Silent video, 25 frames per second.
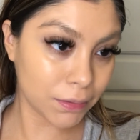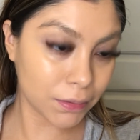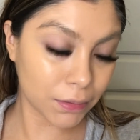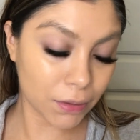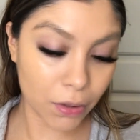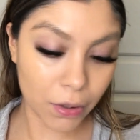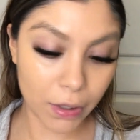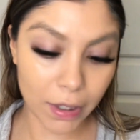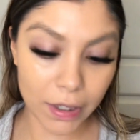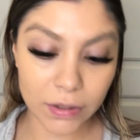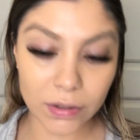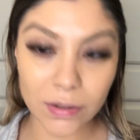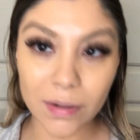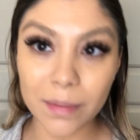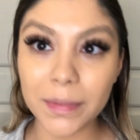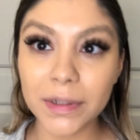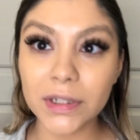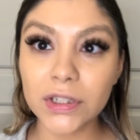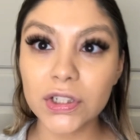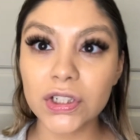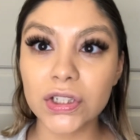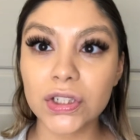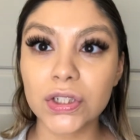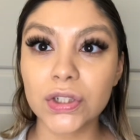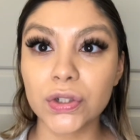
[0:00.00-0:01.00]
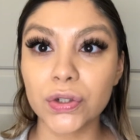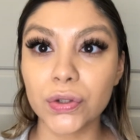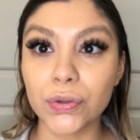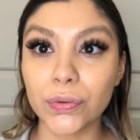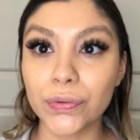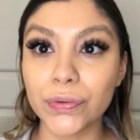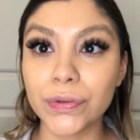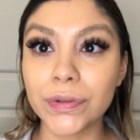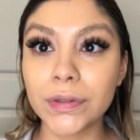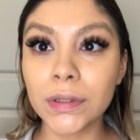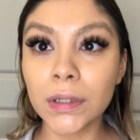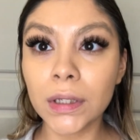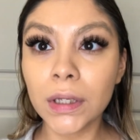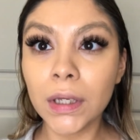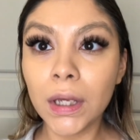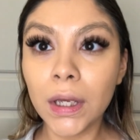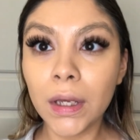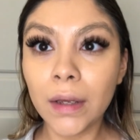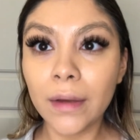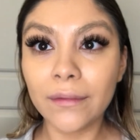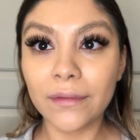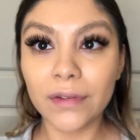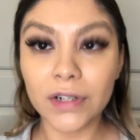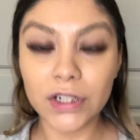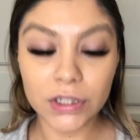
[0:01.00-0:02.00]
Okay, so I'm gonna just
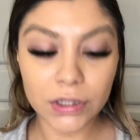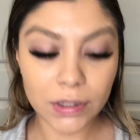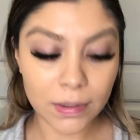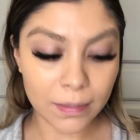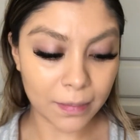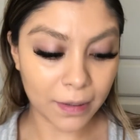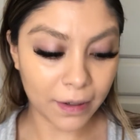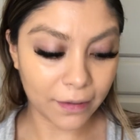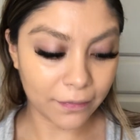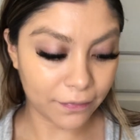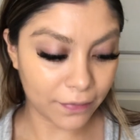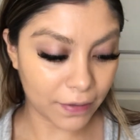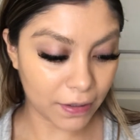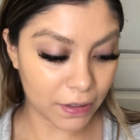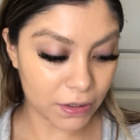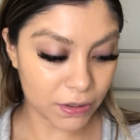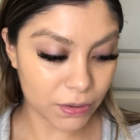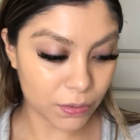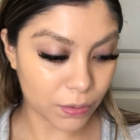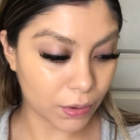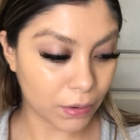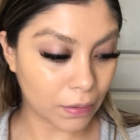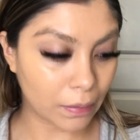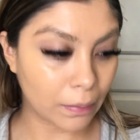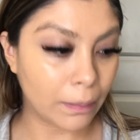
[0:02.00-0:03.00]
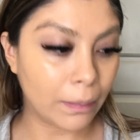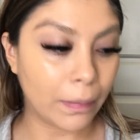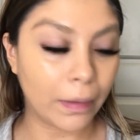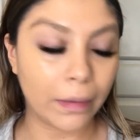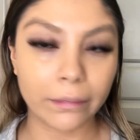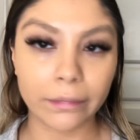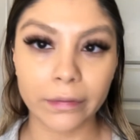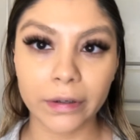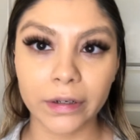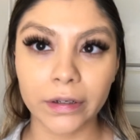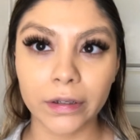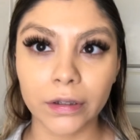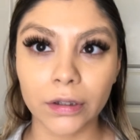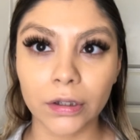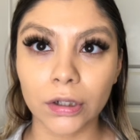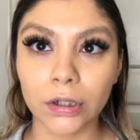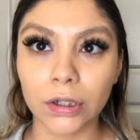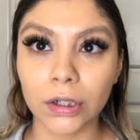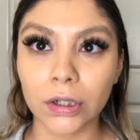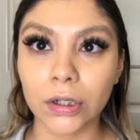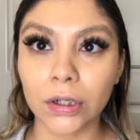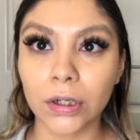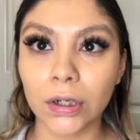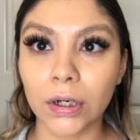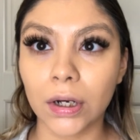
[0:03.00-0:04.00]
finish up my face with my
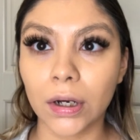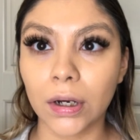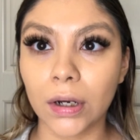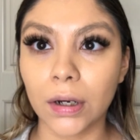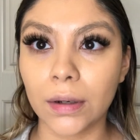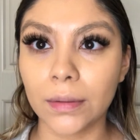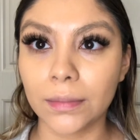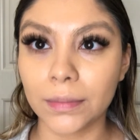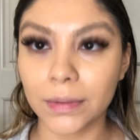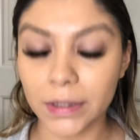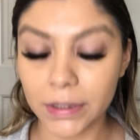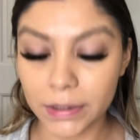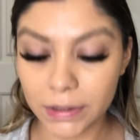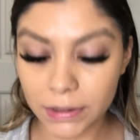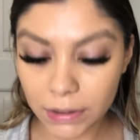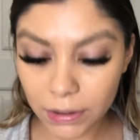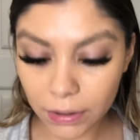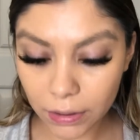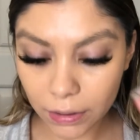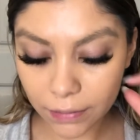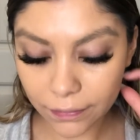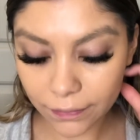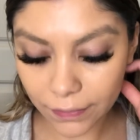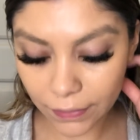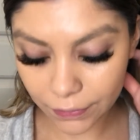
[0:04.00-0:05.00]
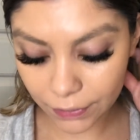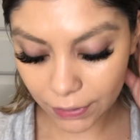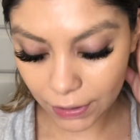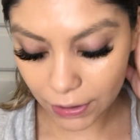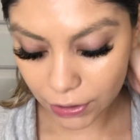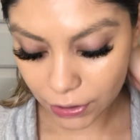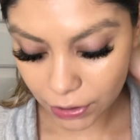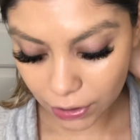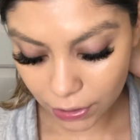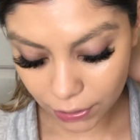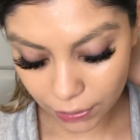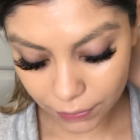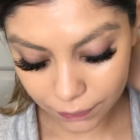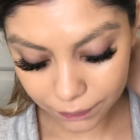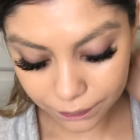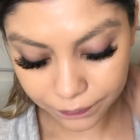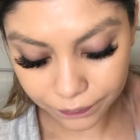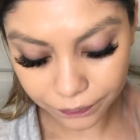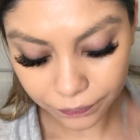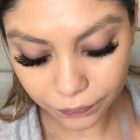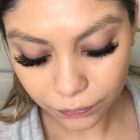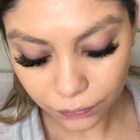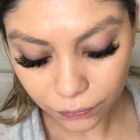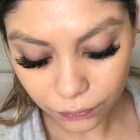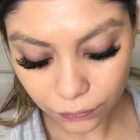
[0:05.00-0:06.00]
regular concealer and foundation.
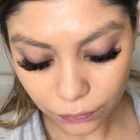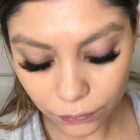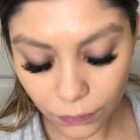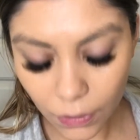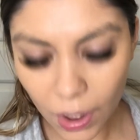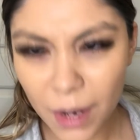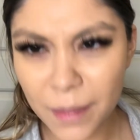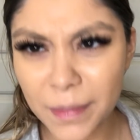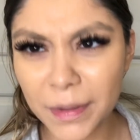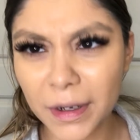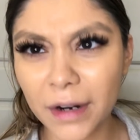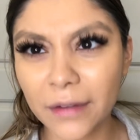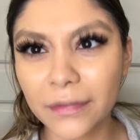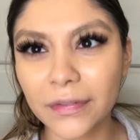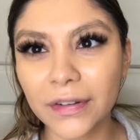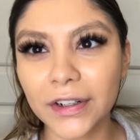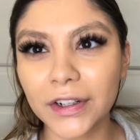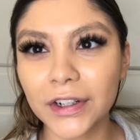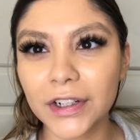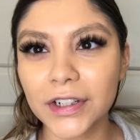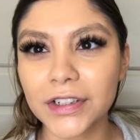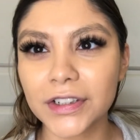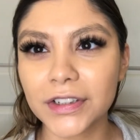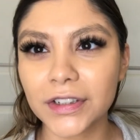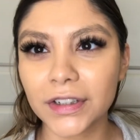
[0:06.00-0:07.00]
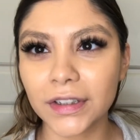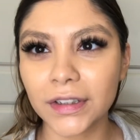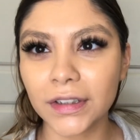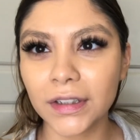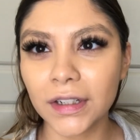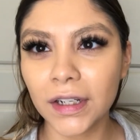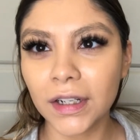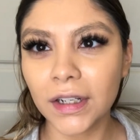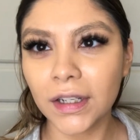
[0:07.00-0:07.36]
I mean, not foundation.